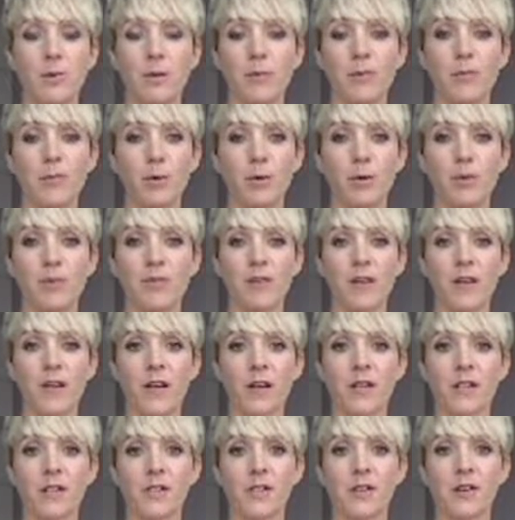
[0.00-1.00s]

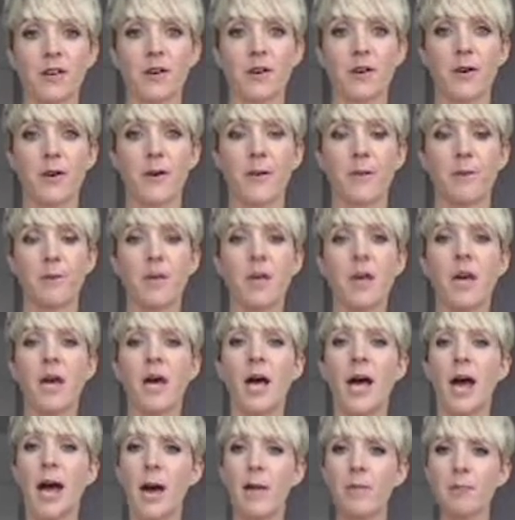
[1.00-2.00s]
perfect.
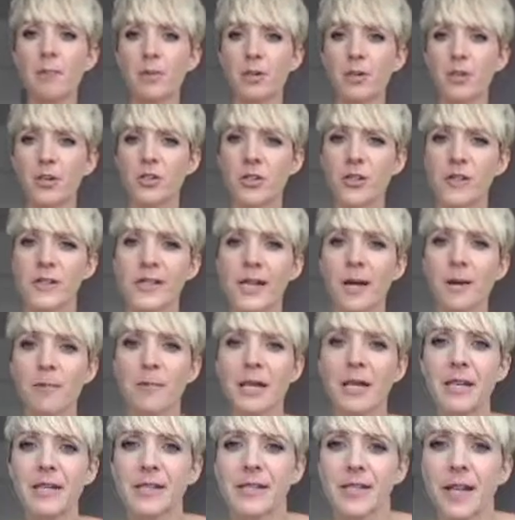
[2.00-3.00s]
Amber, does that
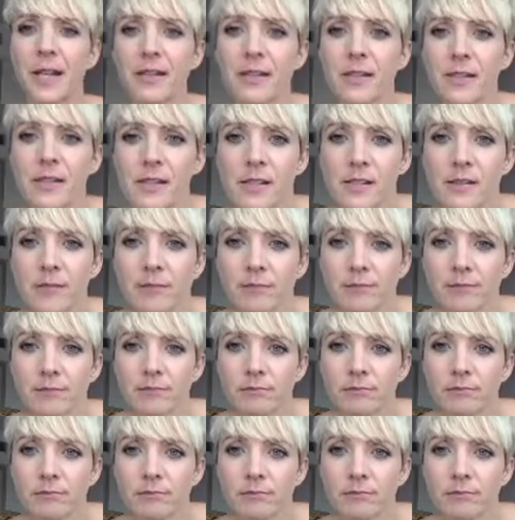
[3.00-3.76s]
make sense?